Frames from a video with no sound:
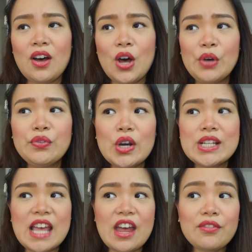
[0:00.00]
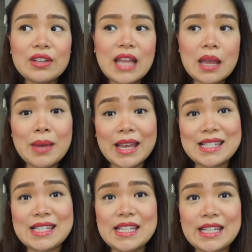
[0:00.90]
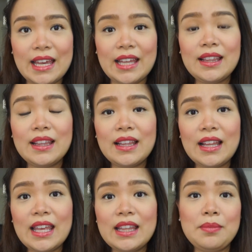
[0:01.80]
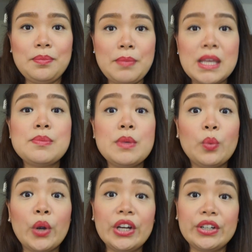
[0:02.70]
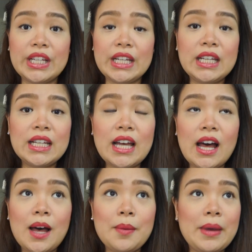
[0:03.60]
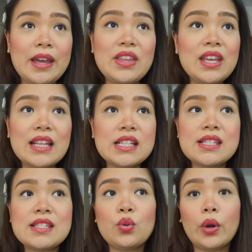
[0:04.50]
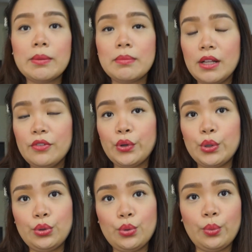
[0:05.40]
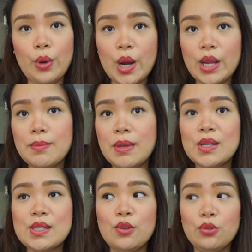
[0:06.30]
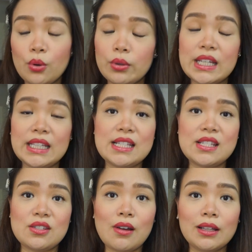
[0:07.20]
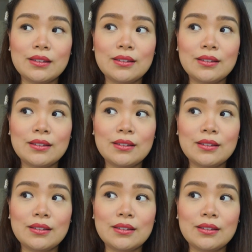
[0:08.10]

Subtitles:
of course every time I see it, it makes me worry. I think that's normal for you to worry because you know that it's not